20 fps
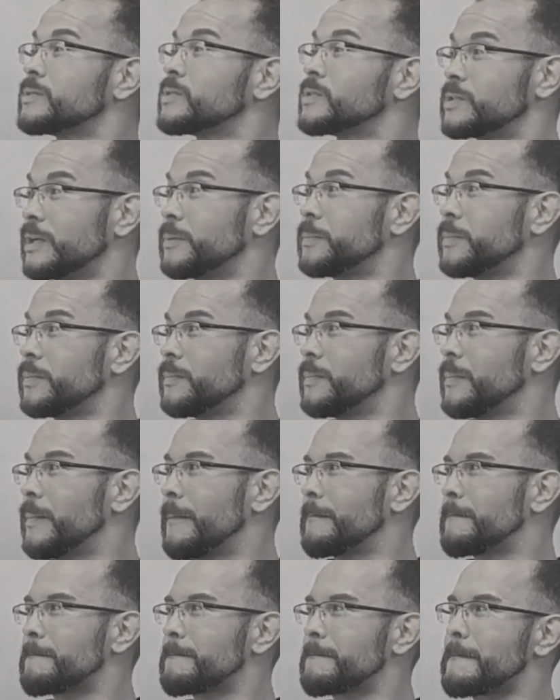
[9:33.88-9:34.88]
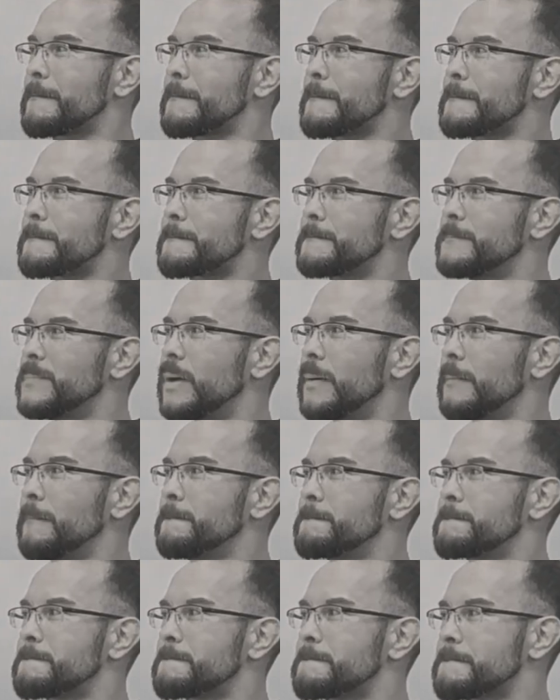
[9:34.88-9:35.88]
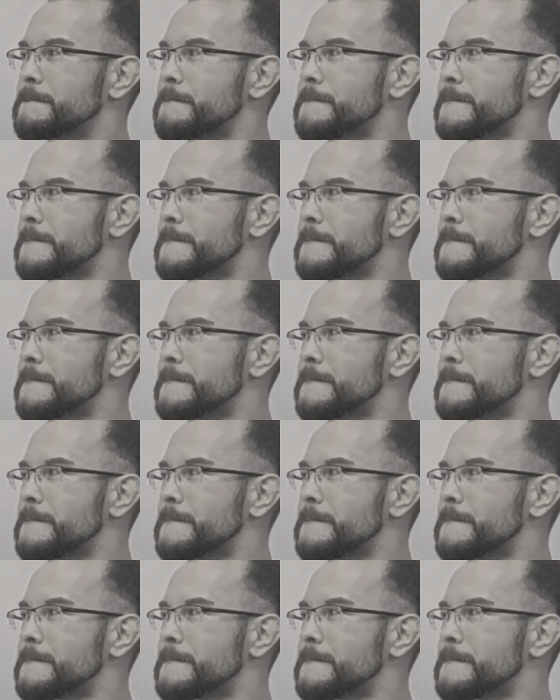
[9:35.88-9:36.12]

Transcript: get a garage door opener. Yeah. Open that